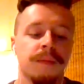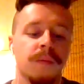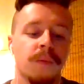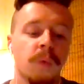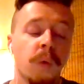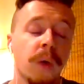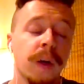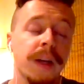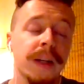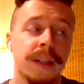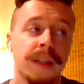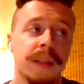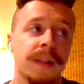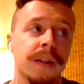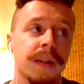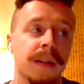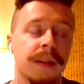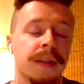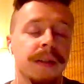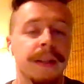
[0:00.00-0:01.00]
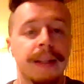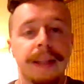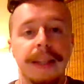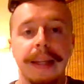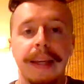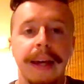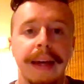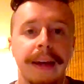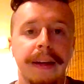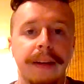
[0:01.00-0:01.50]
which in
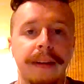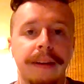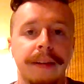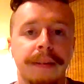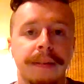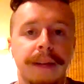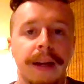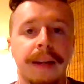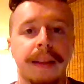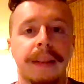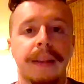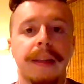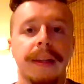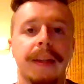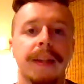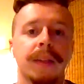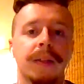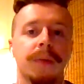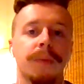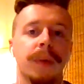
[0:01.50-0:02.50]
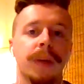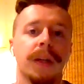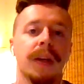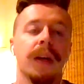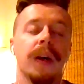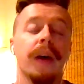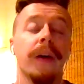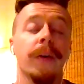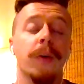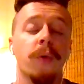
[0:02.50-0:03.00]
the end I think has been
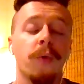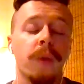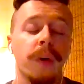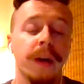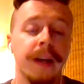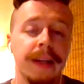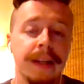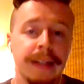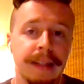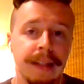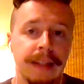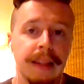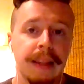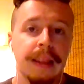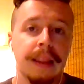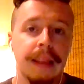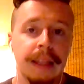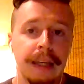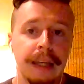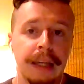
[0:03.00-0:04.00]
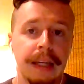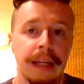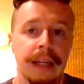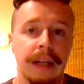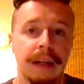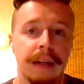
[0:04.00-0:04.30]
a great thing.